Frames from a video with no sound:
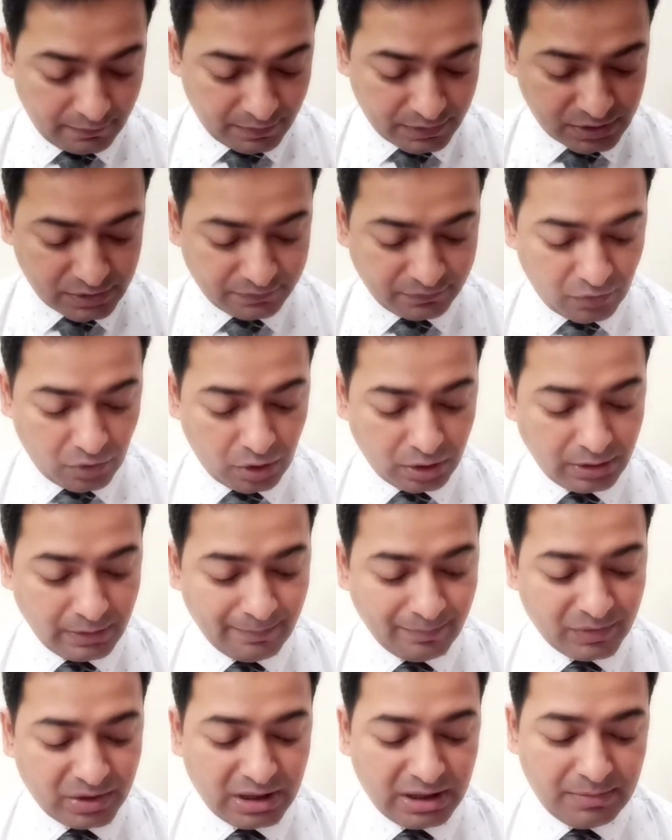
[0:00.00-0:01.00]
First of
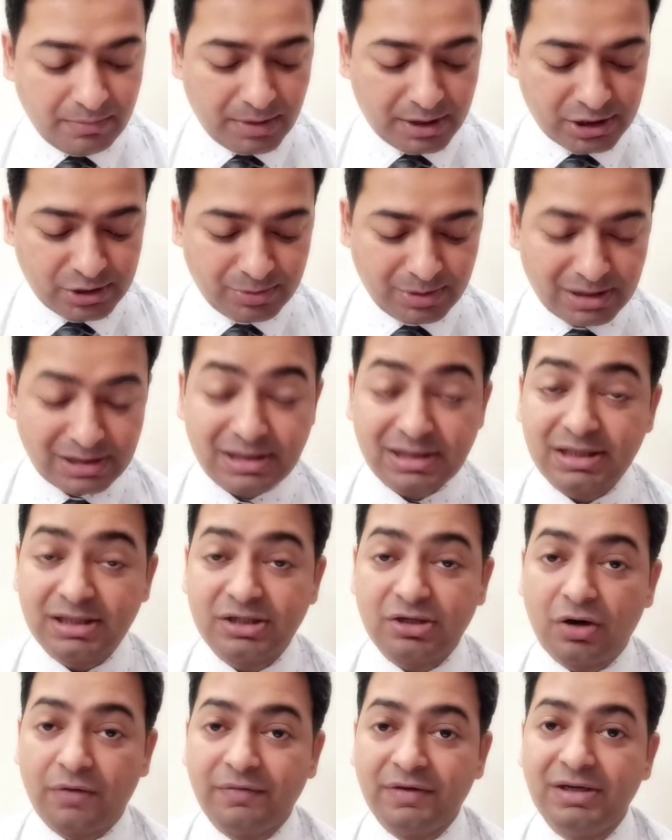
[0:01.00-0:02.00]
all, he must be a
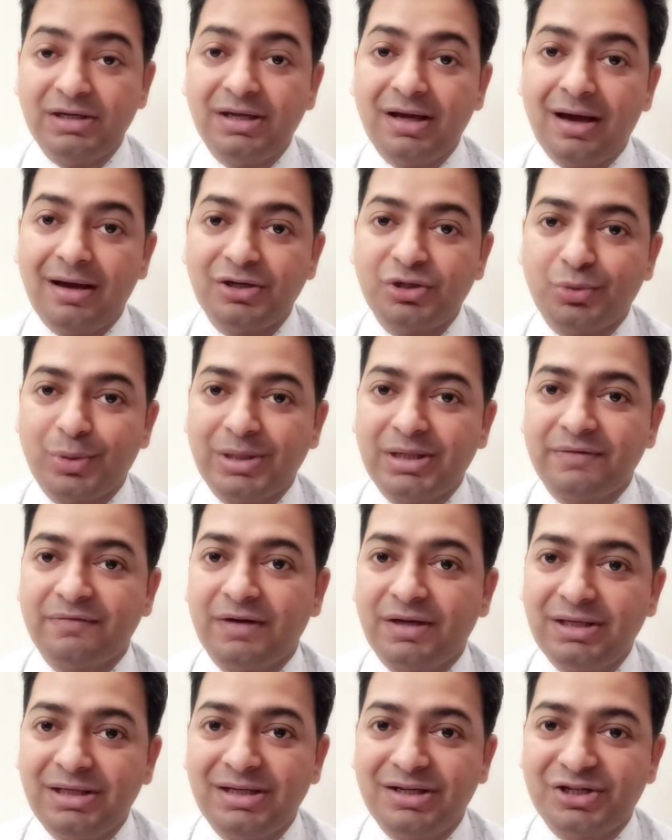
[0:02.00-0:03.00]
citizen of India,
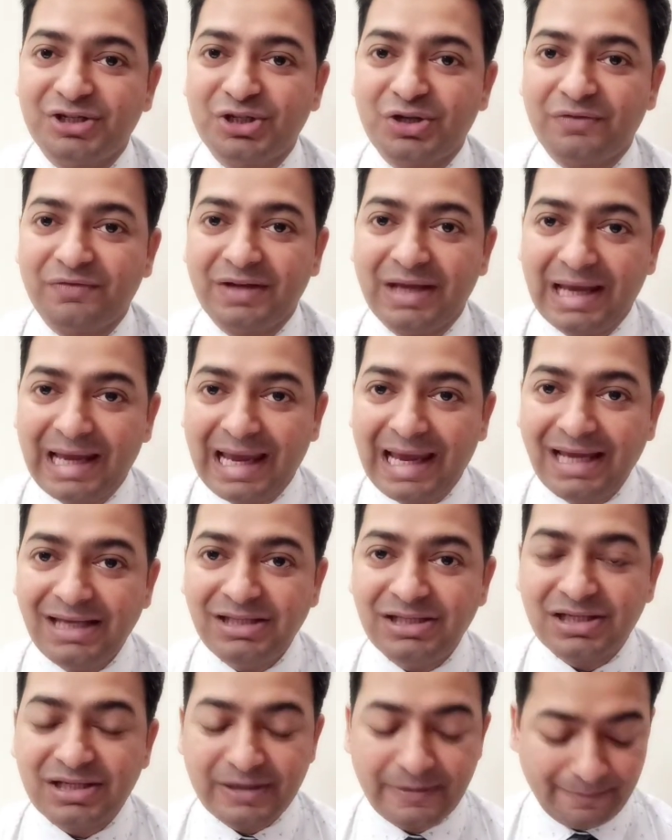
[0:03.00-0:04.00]
21 years of
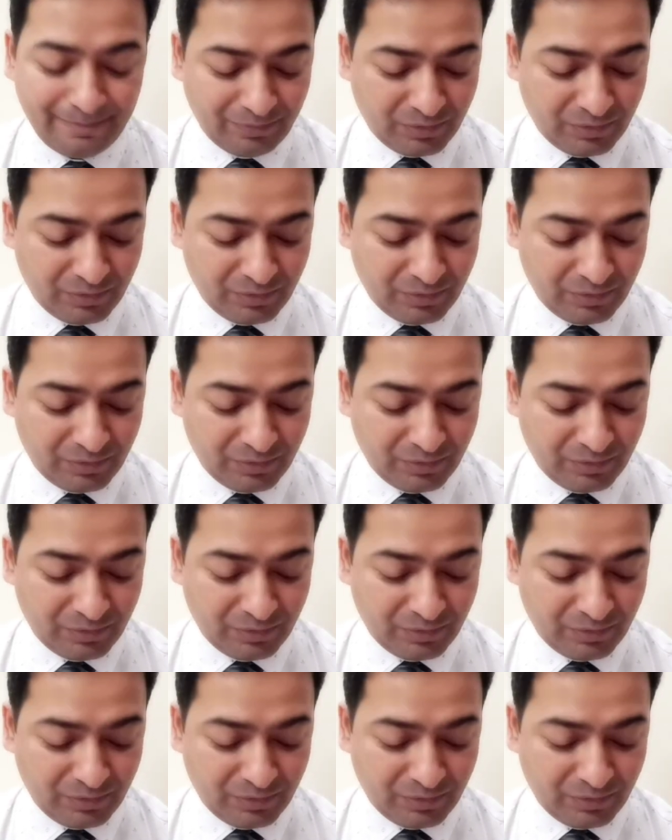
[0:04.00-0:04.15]
age.